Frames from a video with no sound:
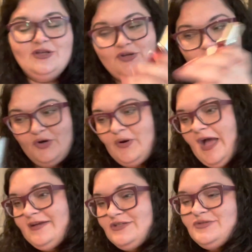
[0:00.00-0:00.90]
No,
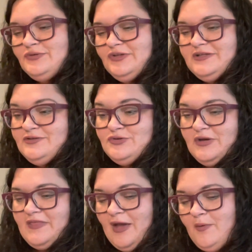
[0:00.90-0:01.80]
I just really
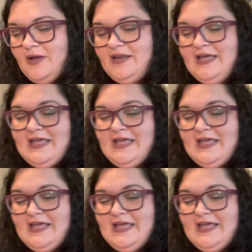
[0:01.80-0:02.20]
enjoy that one.